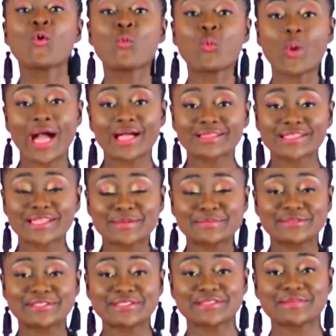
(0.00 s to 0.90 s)

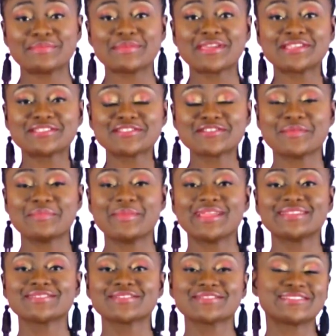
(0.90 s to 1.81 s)
Welcome to the Meet Your
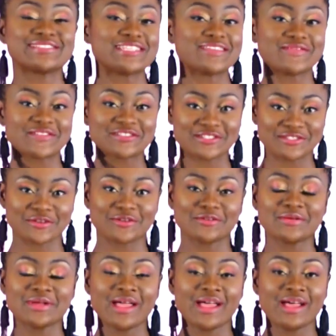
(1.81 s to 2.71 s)
Mentor TV
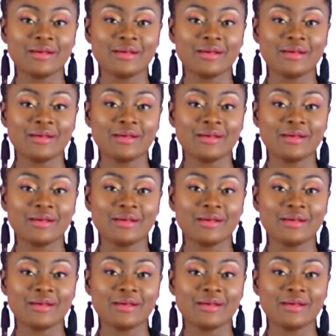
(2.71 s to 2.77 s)
show.